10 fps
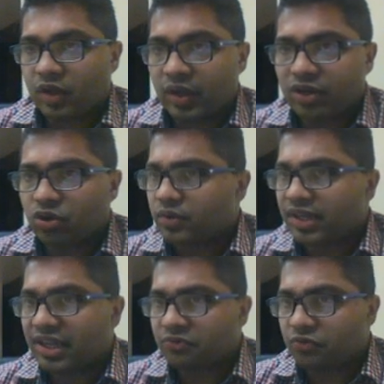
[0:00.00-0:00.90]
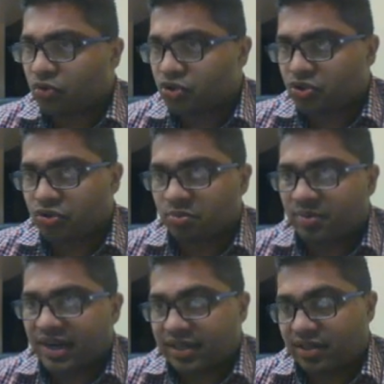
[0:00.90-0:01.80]
Okay, no one can force you
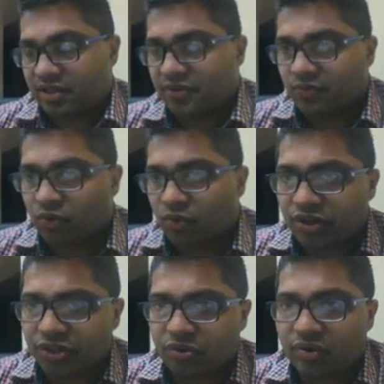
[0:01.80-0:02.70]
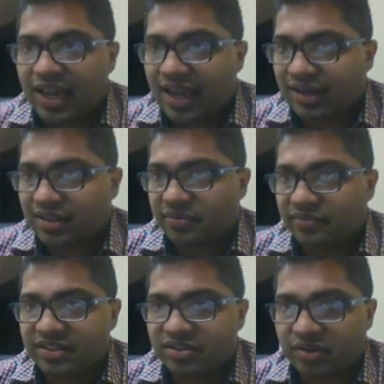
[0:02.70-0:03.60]
to buy it. If you want, you can,
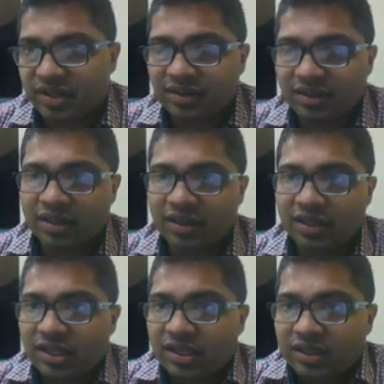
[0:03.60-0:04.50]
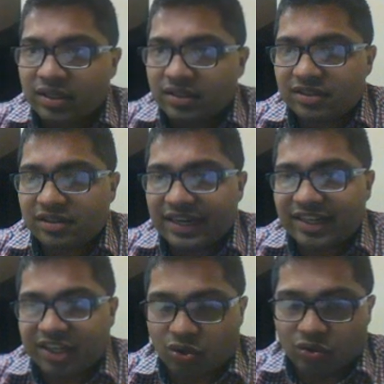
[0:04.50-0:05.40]
otherwise you can just
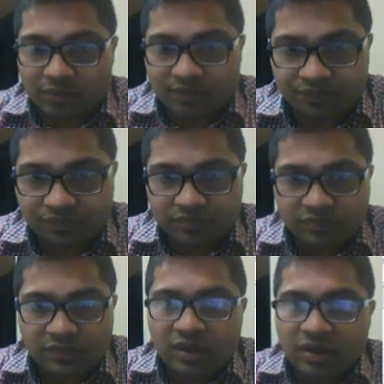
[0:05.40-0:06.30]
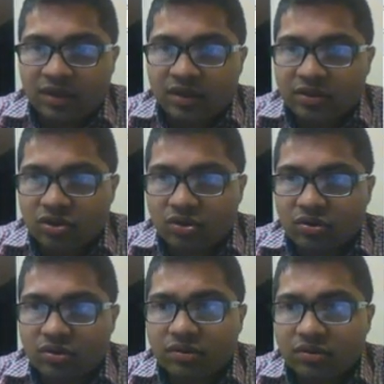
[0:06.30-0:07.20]
let it go.
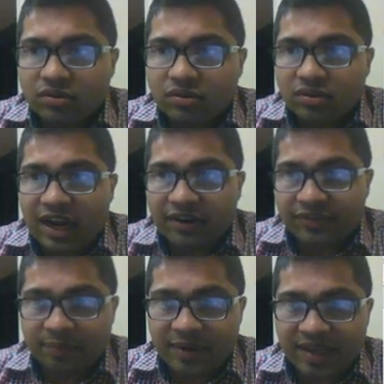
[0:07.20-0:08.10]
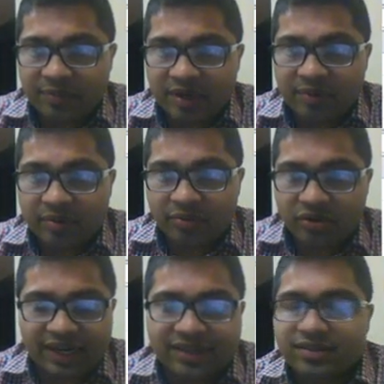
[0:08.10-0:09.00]
So after paying
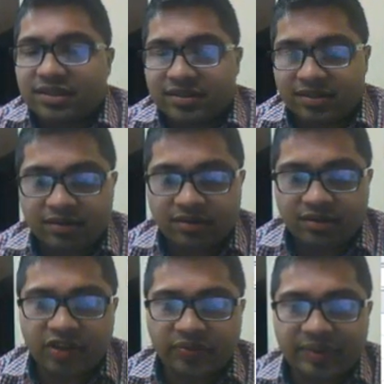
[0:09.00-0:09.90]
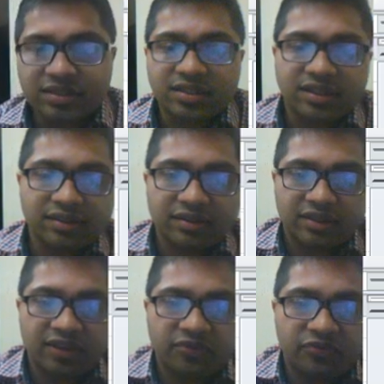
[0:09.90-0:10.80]
premium you get this. Now
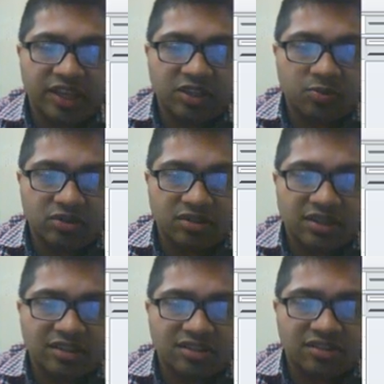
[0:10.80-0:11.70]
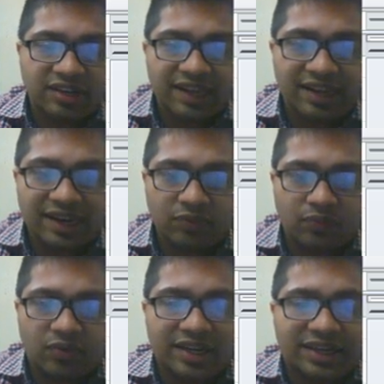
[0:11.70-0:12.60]
imagine if Facebook starts trading
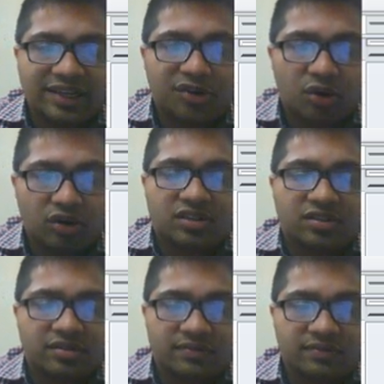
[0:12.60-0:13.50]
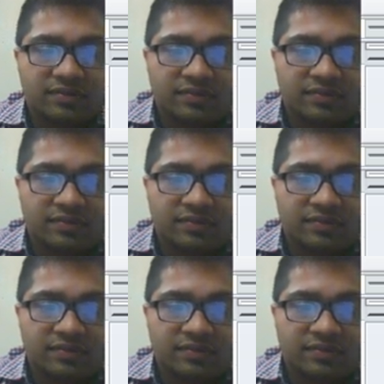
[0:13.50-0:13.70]
at $180.